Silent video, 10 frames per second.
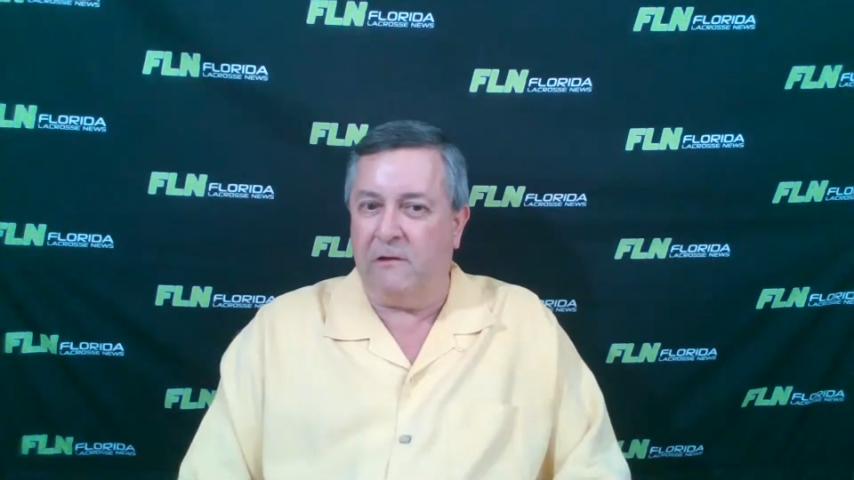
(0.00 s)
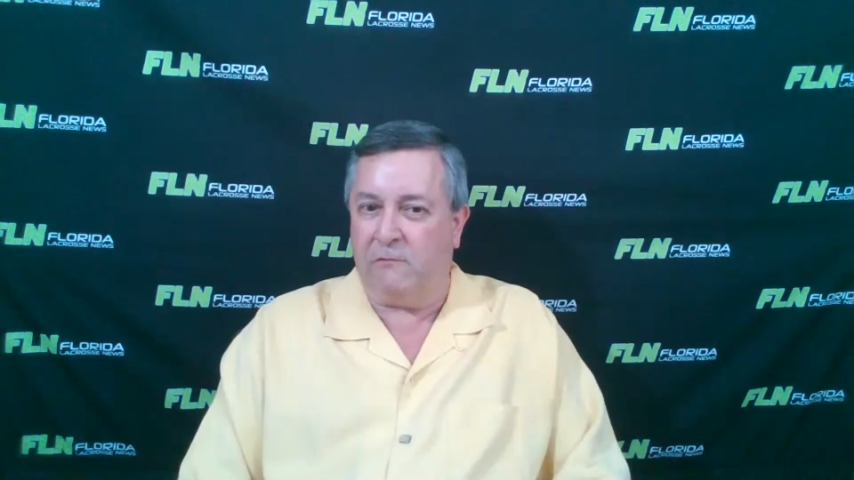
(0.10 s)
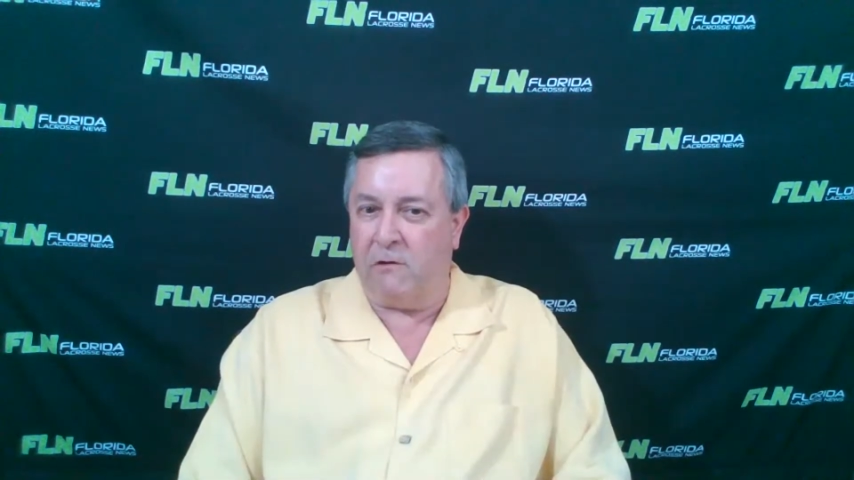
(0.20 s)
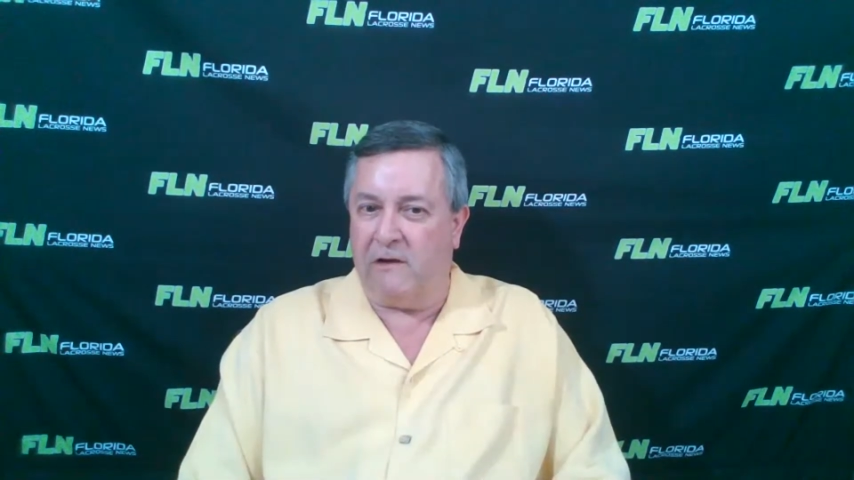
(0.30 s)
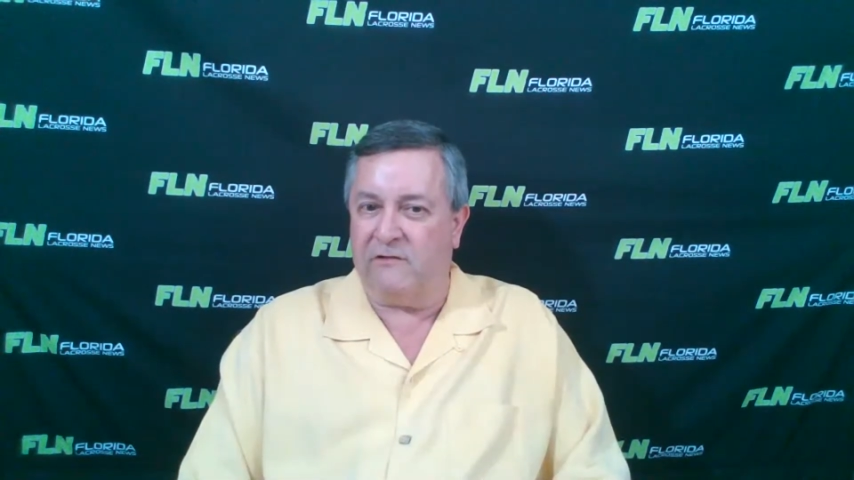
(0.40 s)

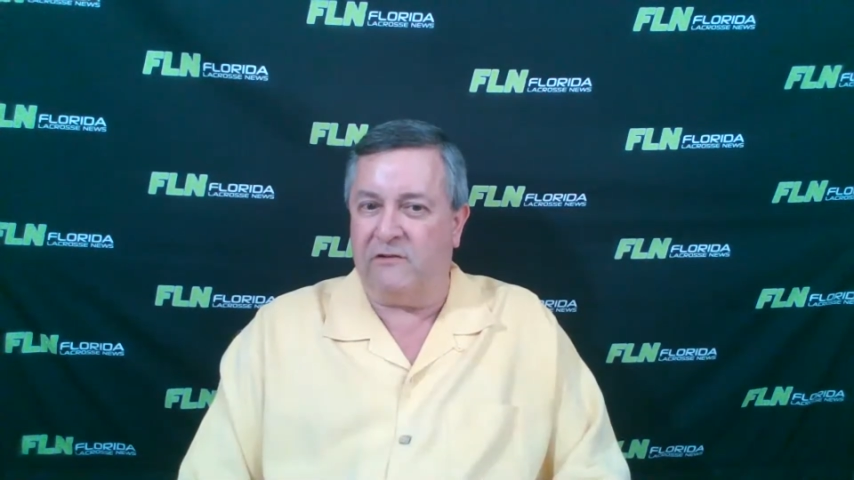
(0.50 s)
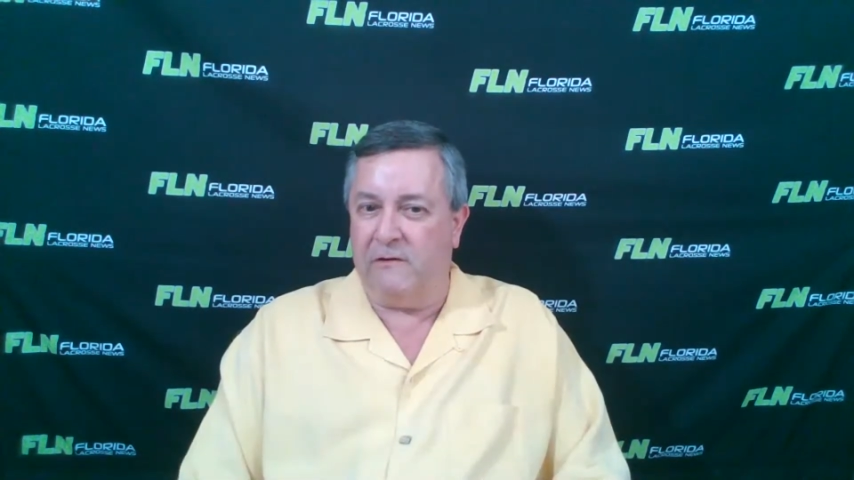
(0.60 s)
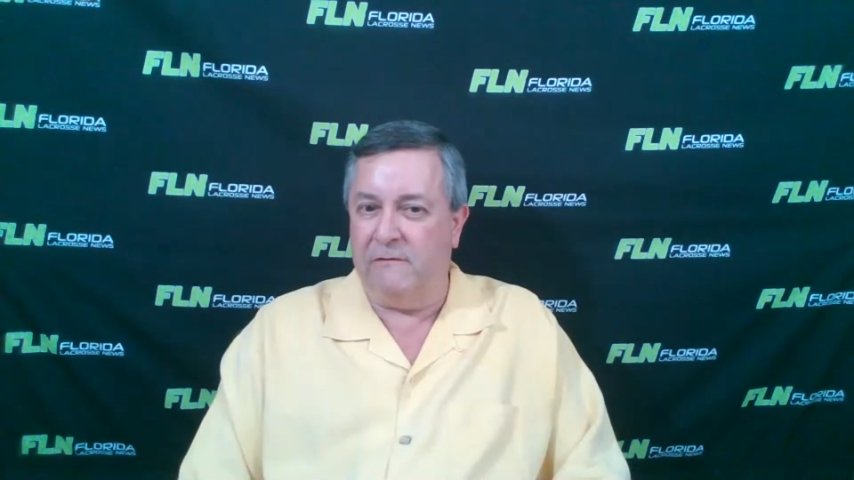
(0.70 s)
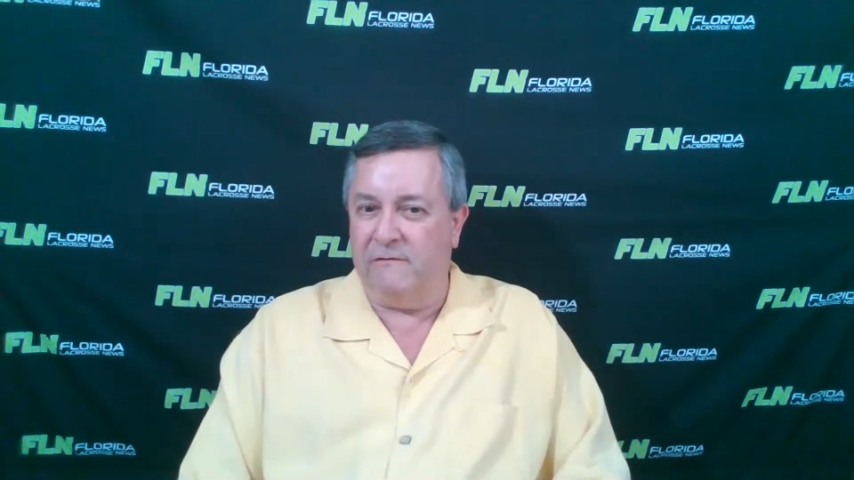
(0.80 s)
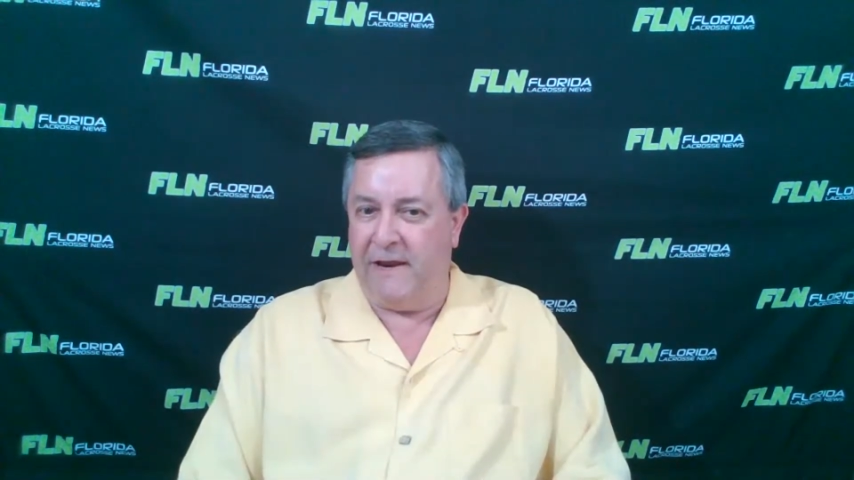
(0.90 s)
lacrosse
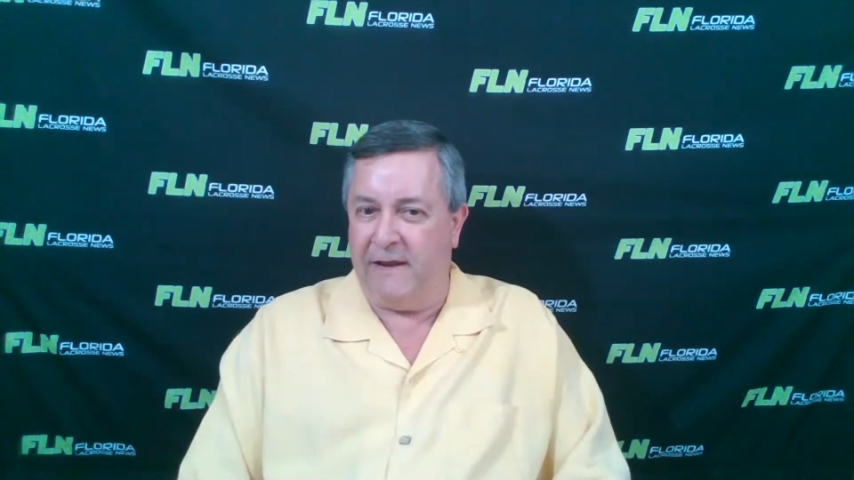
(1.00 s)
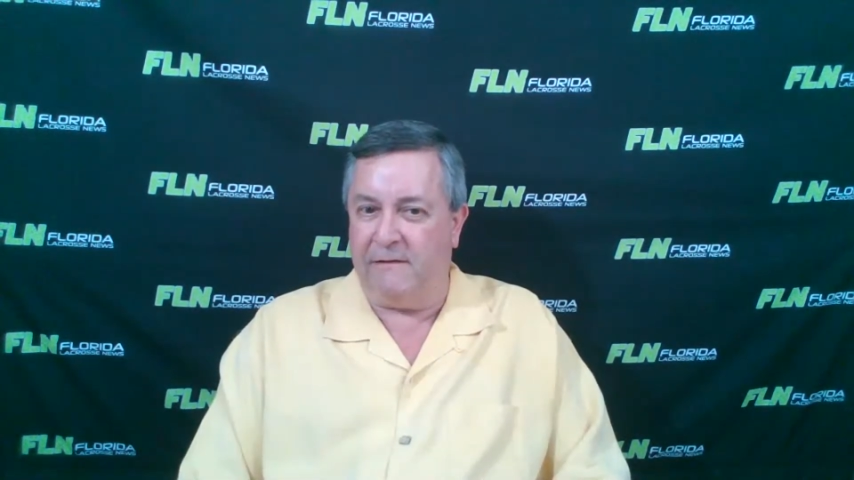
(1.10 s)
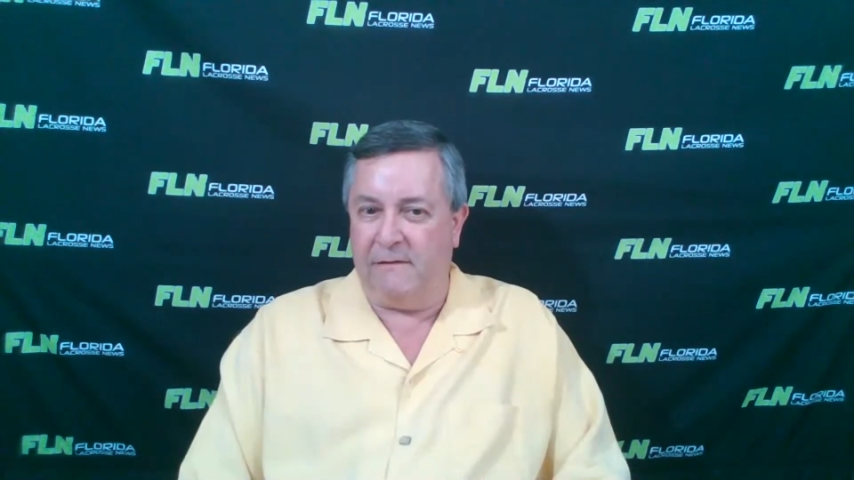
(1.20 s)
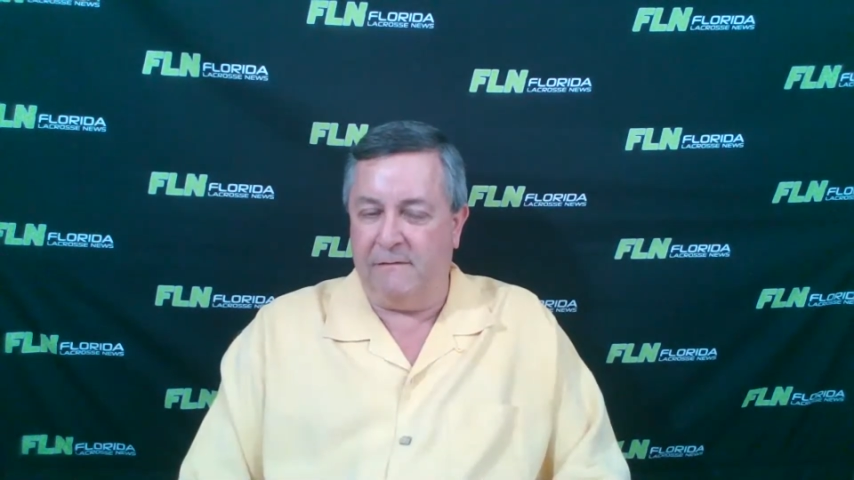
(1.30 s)
fan.